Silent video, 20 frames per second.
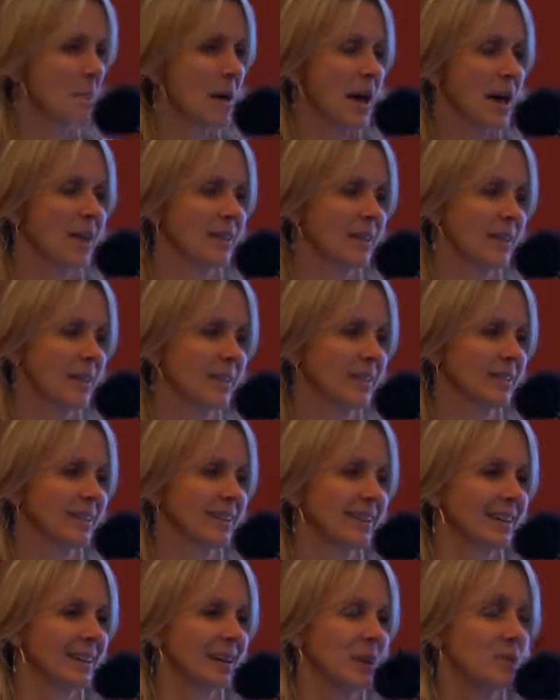matter
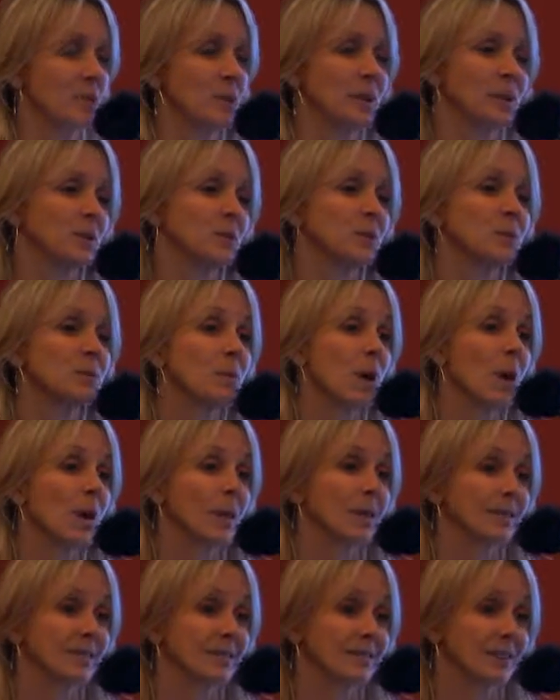how big or
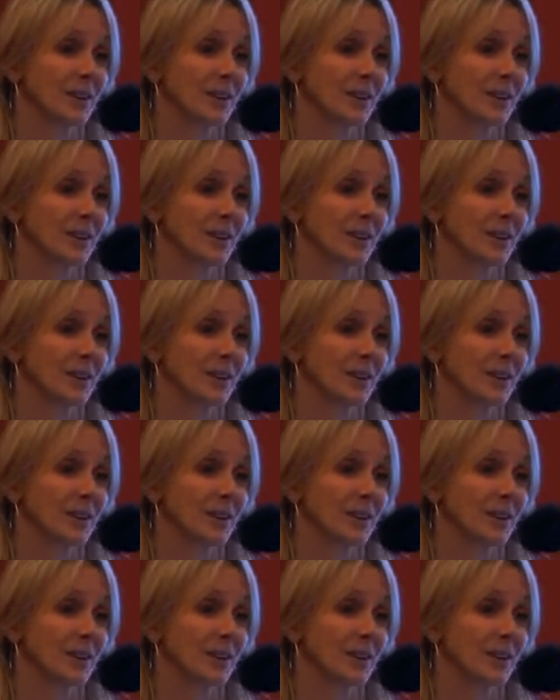small